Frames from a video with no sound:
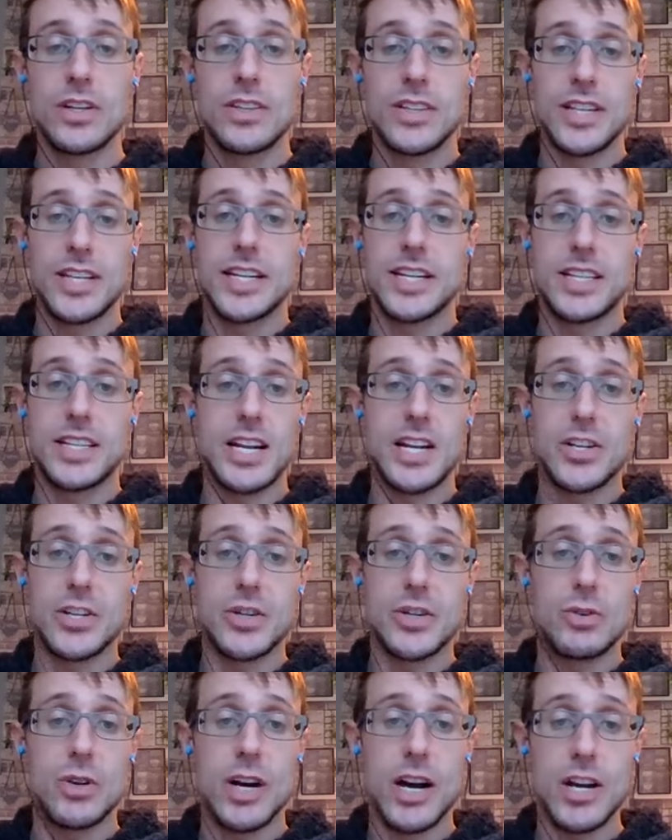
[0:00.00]
thinking that
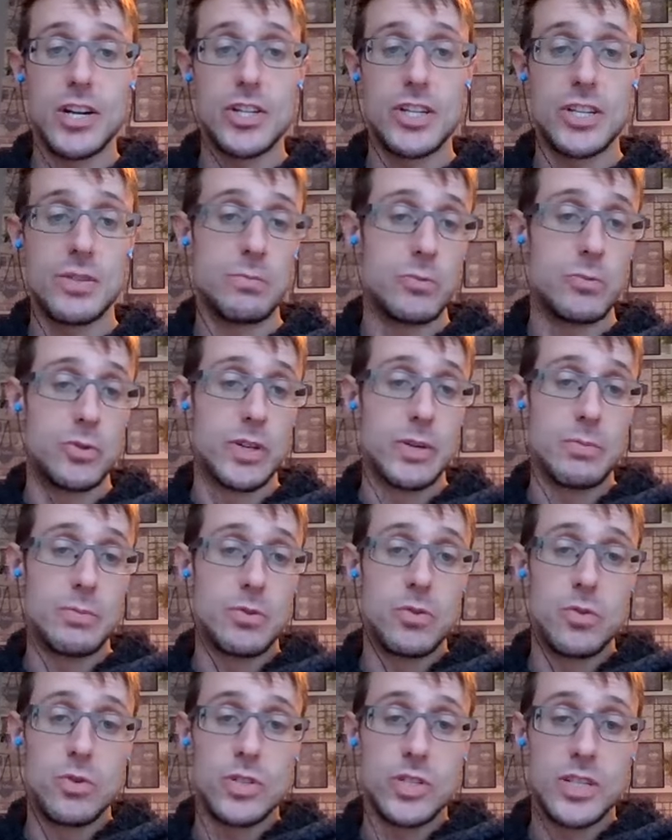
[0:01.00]
you are actually more
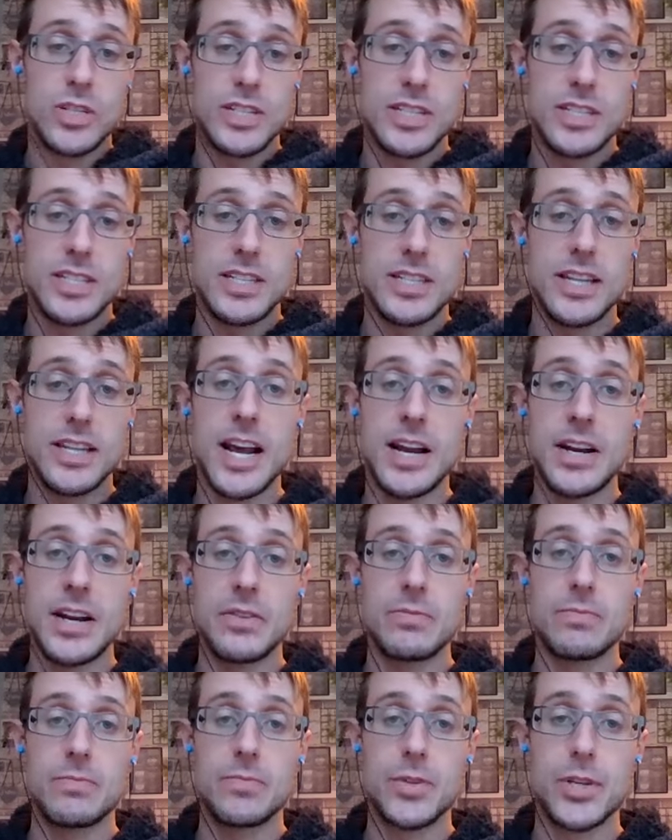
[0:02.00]
important
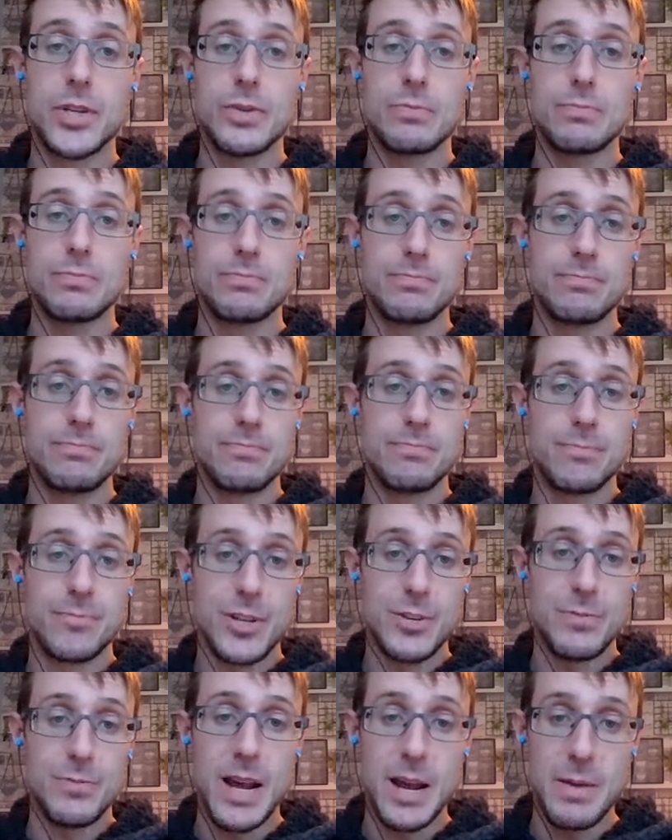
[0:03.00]
than
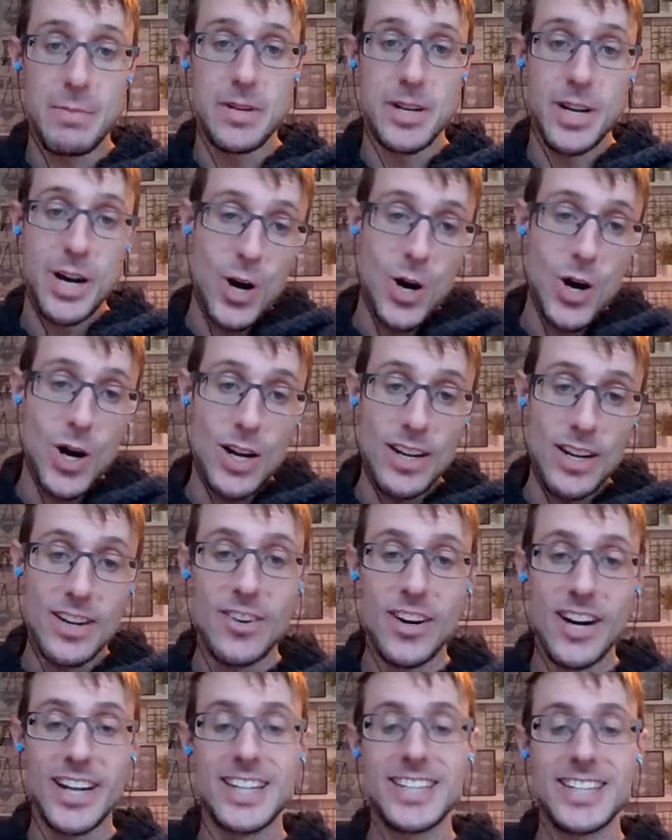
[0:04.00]
you maybe are,
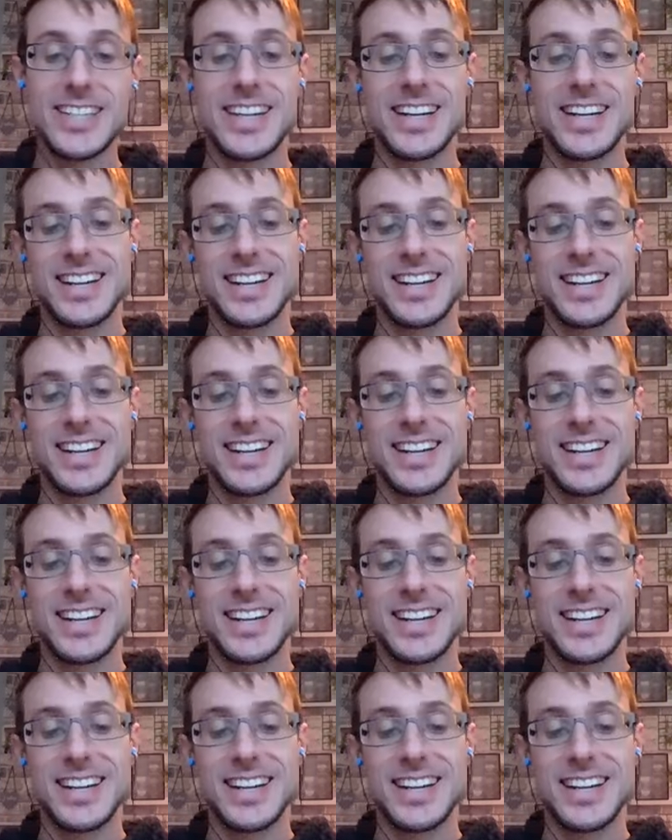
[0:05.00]
right?